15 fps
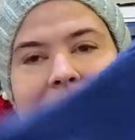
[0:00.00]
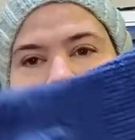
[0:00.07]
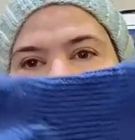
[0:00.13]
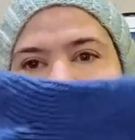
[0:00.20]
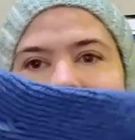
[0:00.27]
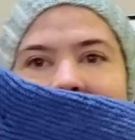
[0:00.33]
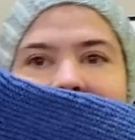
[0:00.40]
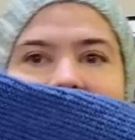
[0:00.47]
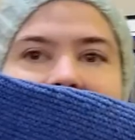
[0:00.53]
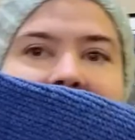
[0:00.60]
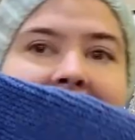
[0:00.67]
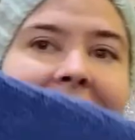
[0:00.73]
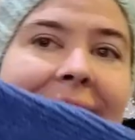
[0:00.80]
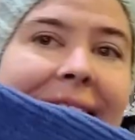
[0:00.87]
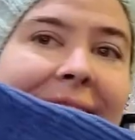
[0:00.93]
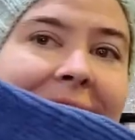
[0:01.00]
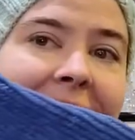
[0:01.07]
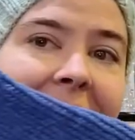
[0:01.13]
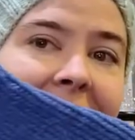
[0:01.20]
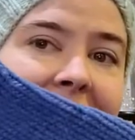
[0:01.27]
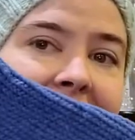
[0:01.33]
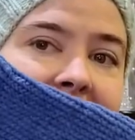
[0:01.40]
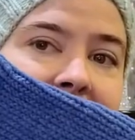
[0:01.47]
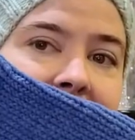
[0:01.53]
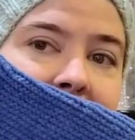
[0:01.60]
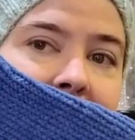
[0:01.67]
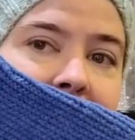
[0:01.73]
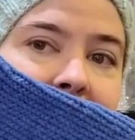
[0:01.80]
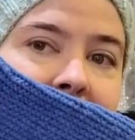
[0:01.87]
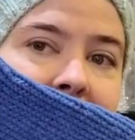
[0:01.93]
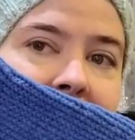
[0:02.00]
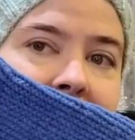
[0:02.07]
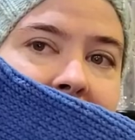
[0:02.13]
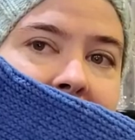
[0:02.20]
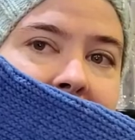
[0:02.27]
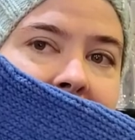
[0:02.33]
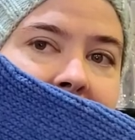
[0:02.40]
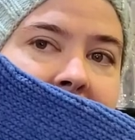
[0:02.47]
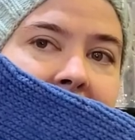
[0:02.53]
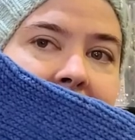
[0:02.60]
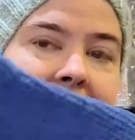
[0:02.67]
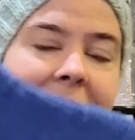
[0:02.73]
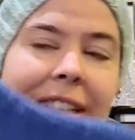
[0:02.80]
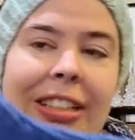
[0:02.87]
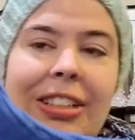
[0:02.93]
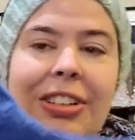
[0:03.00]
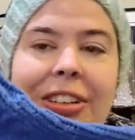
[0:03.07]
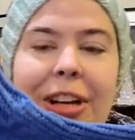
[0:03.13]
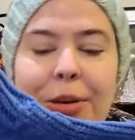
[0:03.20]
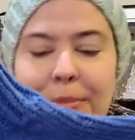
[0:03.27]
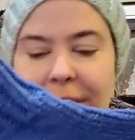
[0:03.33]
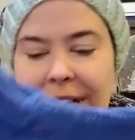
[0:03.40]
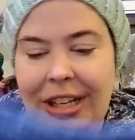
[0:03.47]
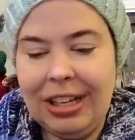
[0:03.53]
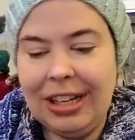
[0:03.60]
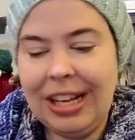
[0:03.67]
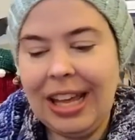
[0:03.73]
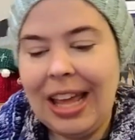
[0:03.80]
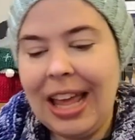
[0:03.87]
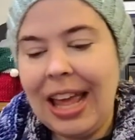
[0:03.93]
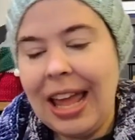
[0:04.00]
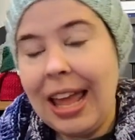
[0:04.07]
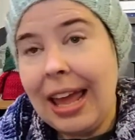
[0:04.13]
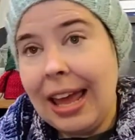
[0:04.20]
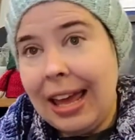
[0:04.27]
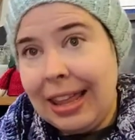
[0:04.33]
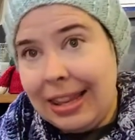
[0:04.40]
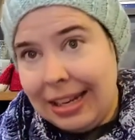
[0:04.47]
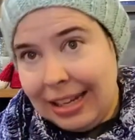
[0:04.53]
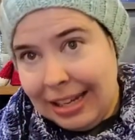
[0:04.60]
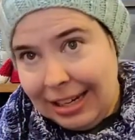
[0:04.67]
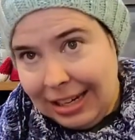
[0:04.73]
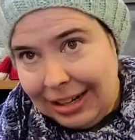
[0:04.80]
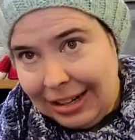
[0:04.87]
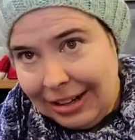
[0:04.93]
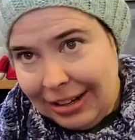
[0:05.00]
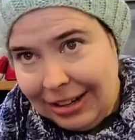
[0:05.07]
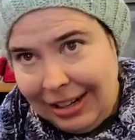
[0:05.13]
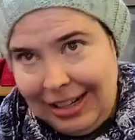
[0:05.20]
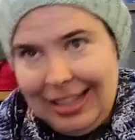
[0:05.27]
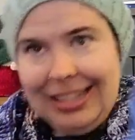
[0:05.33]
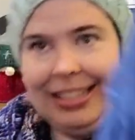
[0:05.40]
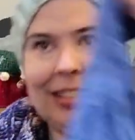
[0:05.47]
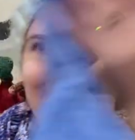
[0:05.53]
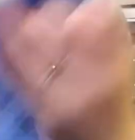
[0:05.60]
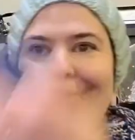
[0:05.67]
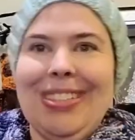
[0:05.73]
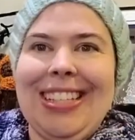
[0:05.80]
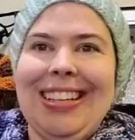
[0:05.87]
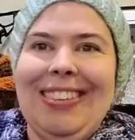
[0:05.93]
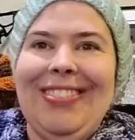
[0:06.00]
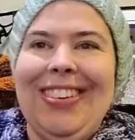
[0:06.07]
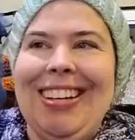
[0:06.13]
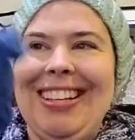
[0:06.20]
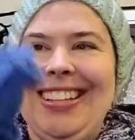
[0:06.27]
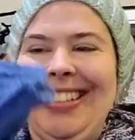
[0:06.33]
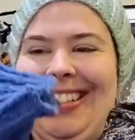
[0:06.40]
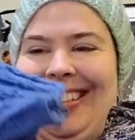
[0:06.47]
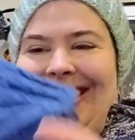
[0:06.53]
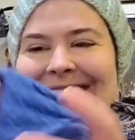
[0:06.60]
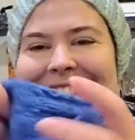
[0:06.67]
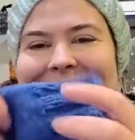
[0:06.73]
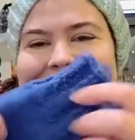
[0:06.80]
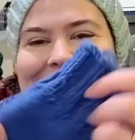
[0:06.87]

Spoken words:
There we go. So there's the first one. Turned out pretty good. And here is my second one.